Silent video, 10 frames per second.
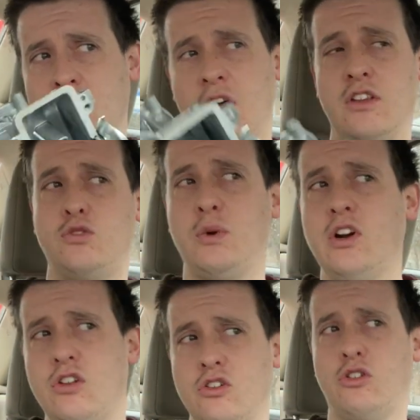And this
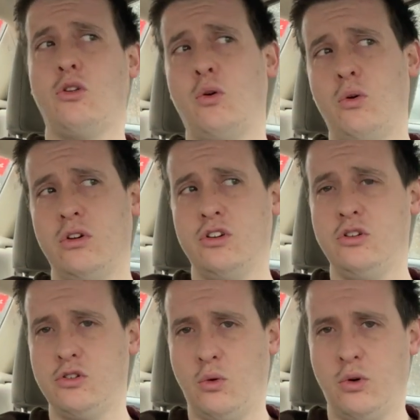weird, unusual
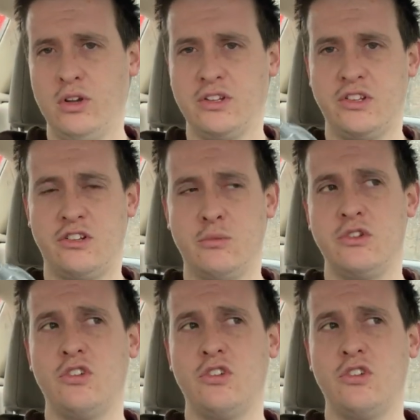oiling system is